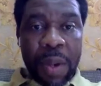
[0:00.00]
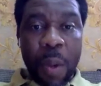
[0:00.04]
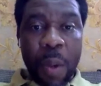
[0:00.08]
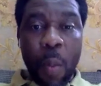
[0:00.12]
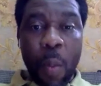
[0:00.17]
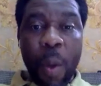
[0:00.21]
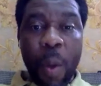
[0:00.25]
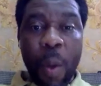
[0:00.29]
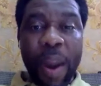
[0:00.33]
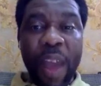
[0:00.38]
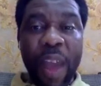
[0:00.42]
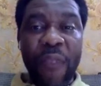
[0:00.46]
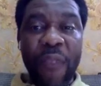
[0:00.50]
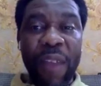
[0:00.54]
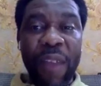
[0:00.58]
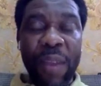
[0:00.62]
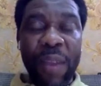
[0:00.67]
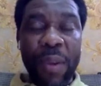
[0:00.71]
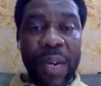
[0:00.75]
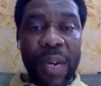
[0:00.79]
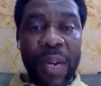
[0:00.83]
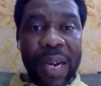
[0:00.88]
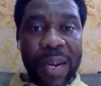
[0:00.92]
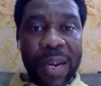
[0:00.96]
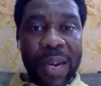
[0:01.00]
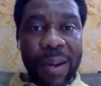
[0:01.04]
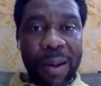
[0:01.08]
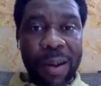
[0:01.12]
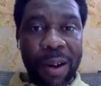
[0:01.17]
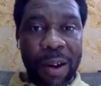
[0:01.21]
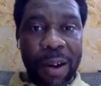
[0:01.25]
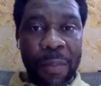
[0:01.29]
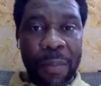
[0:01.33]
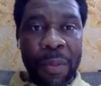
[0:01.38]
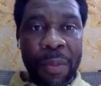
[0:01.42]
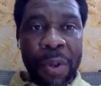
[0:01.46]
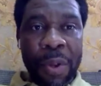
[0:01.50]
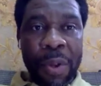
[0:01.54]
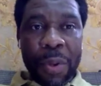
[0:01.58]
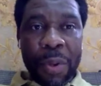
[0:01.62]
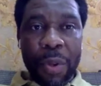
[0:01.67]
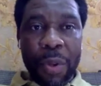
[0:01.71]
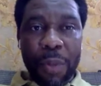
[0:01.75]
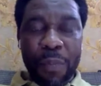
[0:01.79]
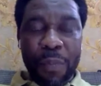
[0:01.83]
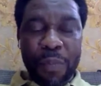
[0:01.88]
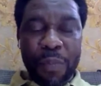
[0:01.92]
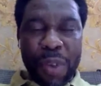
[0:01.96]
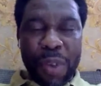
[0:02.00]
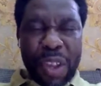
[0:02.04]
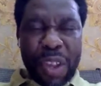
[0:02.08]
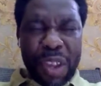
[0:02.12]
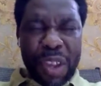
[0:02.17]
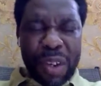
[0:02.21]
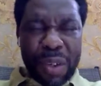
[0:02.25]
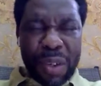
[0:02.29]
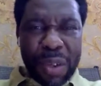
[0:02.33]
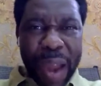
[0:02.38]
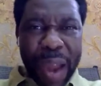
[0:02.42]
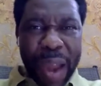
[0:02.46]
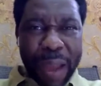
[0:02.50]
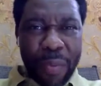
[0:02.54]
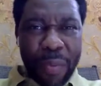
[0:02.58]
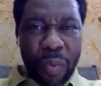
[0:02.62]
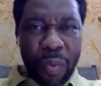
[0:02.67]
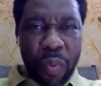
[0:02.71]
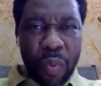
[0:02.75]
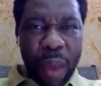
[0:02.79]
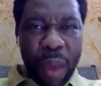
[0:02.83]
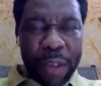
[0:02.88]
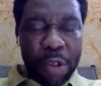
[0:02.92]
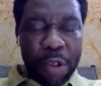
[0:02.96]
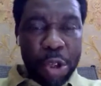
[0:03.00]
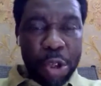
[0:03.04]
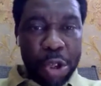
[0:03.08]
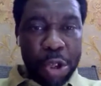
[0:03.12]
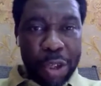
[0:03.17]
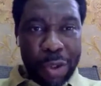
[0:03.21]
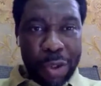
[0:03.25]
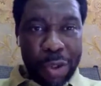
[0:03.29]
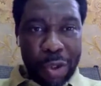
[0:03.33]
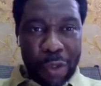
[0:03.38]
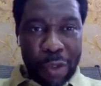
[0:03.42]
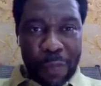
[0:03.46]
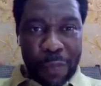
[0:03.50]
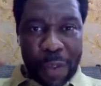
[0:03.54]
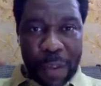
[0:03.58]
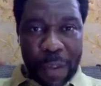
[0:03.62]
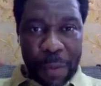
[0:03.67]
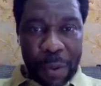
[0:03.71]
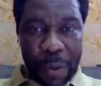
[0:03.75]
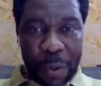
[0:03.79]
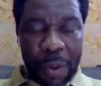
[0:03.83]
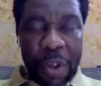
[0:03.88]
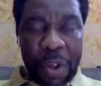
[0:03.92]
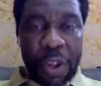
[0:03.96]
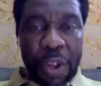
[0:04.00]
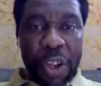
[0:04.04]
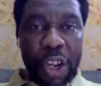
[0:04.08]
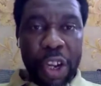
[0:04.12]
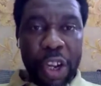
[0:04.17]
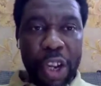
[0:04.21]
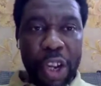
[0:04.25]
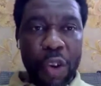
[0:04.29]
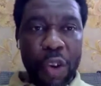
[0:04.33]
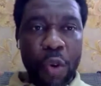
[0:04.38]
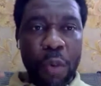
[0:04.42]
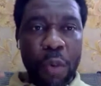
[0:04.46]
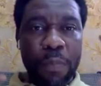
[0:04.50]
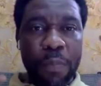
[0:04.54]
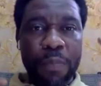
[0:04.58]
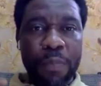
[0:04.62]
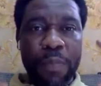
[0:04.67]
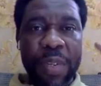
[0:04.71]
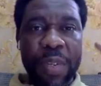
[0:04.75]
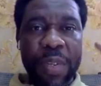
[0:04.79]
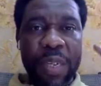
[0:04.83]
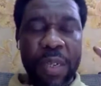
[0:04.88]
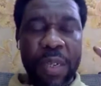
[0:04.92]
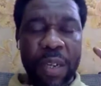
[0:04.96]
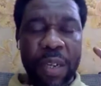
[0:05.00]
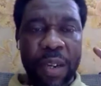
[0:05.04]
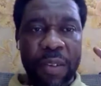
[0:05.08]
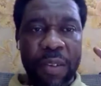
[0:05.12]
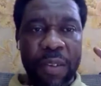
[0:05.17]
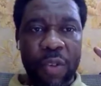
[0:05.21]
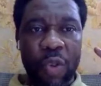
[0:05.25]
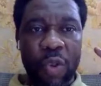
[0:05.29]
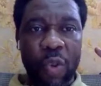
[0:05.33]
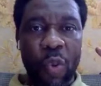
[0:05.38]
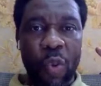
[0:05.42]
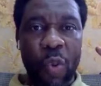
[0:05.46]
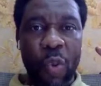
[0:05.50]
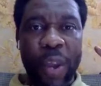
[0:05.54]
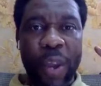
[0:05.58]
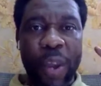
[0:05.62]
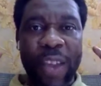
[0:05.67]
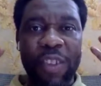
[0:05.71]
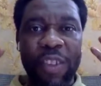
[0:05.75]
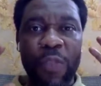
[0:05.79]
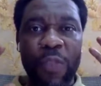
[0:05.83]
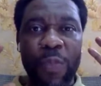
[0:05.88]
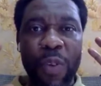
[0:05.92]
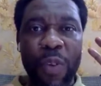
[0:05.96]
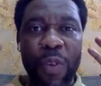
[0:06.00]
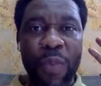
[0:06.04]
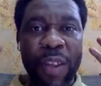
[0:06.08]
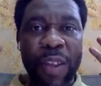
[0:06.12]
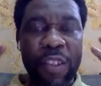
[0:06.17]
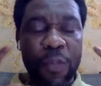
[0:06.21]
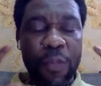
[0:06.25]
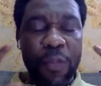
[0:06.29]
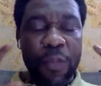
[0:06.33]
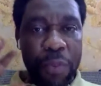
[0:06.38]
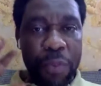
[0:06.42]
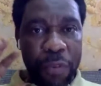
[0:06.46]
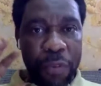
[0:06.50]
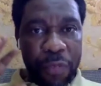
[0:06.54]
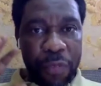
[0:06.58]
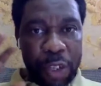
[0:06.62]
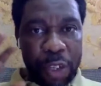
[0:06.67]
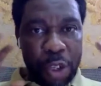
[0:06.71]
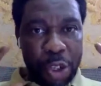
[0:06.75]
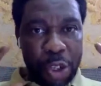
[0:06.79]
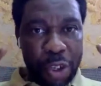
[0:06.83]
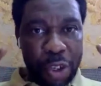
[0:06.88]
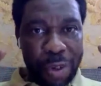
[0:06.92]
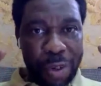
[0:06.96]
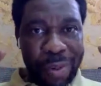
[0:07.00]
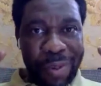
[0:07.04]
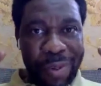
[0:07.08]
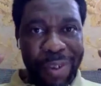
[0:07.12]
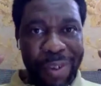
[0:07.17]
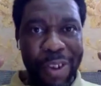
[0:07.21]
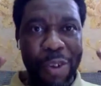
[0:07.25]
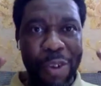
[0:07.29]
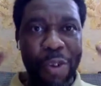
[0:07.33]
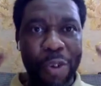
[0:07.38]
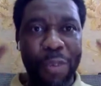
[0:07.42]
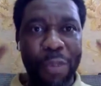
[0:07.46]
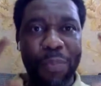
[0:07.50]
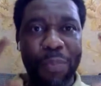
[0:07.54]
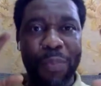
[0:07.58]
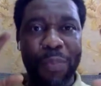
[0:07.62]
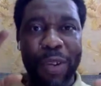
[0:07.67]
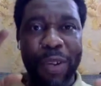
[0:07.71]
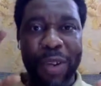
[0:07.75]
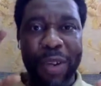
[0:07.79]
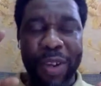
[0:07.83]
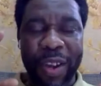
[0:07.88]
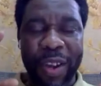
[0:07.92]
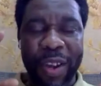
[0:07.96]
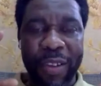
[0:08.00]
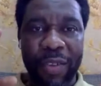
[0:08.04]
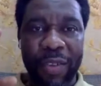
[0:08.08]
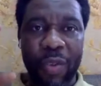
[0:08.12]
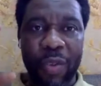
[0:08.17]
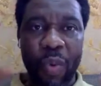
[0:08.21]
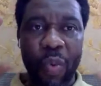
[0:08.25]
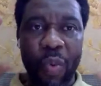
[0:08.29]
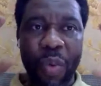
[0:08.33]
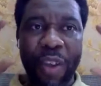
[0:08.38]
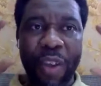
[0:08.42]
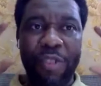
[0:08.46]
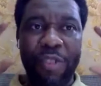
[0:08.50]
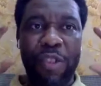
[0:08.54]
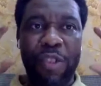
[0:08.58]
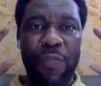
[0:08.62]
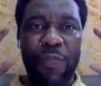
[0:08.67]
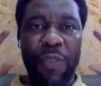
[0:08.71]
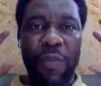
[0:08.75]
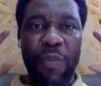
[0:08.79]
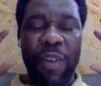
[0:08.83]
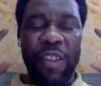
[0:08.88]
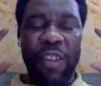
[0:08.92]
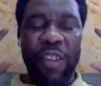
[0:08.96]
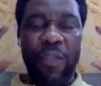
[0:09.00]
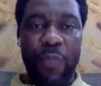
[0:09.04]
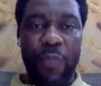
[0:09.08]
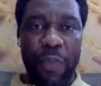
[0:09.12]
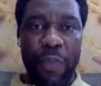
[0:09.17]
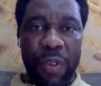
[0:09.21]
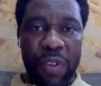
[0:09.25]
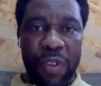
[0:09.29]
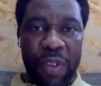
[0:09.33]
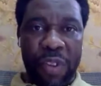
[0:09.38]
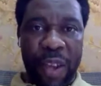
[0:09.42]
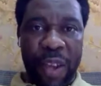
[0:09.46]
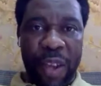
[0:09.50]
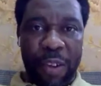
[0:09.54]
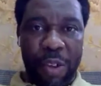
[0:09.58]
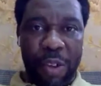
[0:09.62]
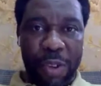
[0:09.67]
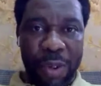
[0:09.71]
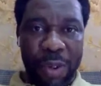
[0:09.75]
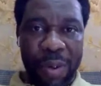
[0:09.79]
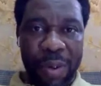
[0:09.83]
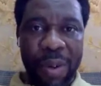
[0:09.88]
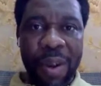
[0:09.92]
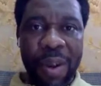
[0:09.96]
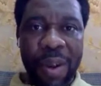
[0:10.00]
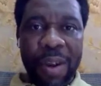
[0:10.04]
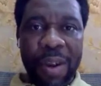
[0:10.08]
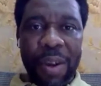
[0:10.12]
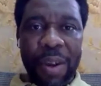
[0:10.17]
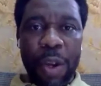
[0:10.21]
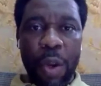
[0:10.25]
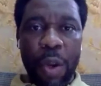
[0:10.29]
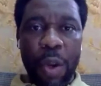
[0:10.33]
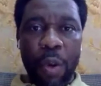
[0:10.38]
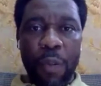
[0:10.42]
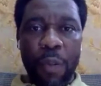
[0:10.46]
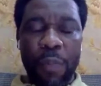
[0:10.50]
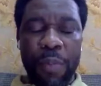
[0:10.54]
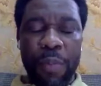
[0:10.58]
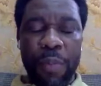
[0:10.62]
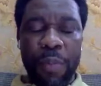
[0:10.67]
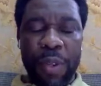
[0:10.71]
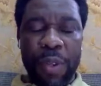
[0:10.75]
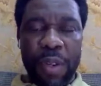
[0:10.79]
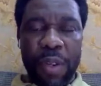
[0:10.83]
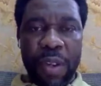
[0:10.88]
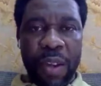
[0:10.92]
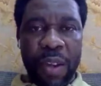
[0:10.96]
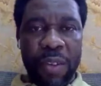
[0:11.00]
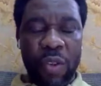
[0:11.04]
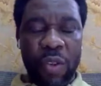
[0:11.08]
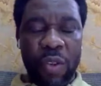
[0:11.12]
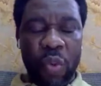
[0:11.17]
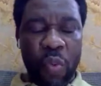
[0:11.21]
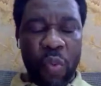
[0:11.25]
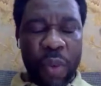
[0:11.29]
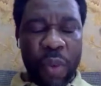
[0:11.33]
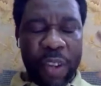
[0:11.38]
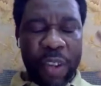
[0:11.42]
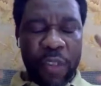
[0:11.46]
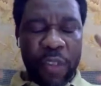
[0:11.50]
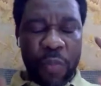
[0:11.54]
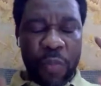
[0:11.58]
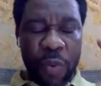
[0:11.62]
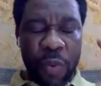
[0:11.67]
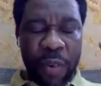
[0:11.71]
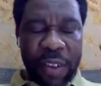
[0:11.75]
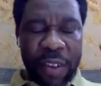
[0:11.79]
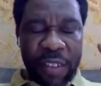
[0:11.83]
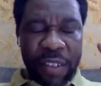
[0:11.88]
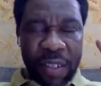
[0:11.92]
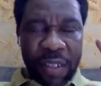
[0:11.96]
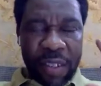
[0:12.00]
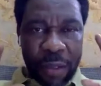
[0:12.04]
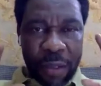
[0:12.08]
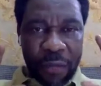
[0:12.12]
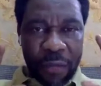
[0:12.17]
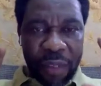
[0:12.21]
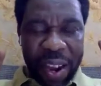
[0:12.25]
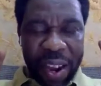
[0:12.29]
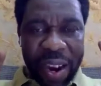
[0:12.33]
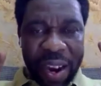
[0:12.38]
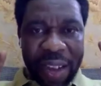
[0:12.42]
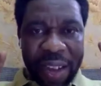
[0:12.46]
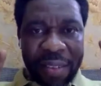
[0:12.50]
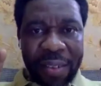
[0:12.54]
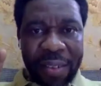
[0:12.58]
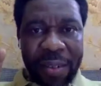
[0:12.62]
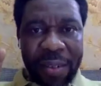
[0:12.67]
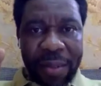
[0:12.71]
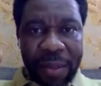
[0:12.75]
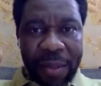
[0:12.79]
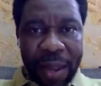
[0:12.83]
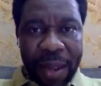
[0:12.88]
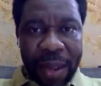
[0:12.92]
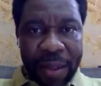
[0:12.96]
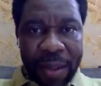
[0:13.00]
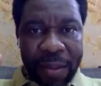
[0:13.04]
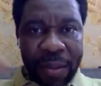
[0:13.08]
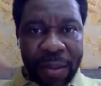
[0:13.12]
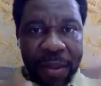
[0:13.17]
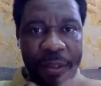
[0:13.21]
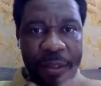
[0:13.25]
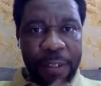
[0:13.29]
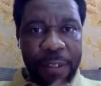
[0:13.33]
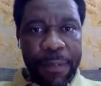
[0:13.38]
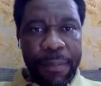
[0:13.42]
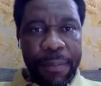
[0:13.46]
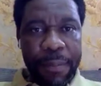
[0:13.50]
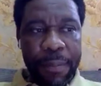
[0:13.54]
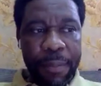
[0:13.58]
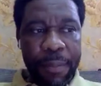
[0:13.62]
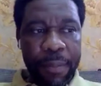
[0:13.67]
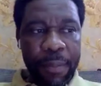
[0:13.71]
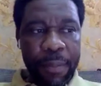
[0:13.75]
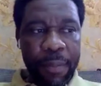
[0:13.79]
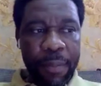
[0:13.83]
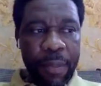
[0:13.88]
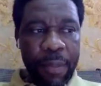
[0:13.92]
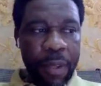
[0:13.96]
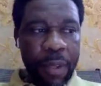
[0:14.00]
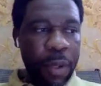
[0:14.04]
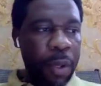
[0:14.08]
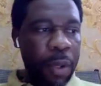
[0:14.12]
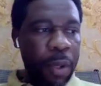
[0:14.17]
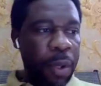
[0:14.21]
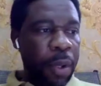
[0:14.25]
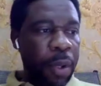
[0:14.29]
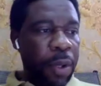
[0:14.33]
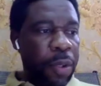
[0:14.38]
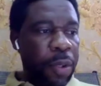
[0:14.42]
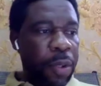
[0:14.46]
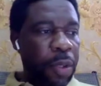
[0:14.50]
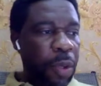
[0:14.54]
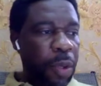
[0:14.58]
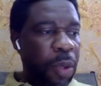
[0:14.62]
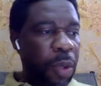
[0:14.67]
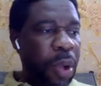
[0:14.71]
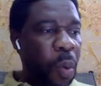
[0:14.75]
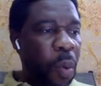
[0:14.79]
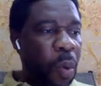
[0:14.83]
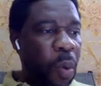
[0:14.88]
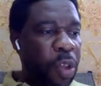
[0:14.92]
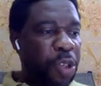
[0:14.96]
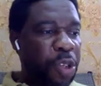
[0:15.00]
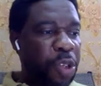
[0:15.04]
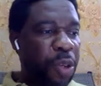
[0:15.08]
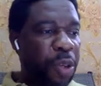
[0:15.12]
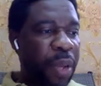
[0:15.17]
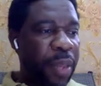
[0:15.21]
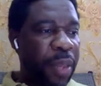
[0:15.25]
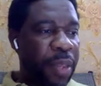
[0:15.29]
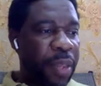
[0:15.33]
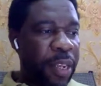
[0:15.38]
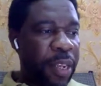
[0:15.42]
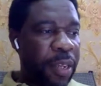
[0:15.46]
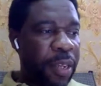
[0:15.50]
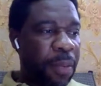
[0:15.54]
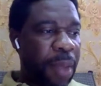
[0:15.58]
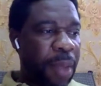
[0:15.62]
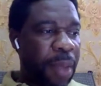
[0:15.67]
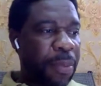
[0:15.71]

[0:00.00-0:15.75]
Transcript: Then whenever you come, you're bringing direction to people. In obedience, we experience provision. In obedience, we experience protection. In obedience, we experience divine assistance. So look at what Jonah did.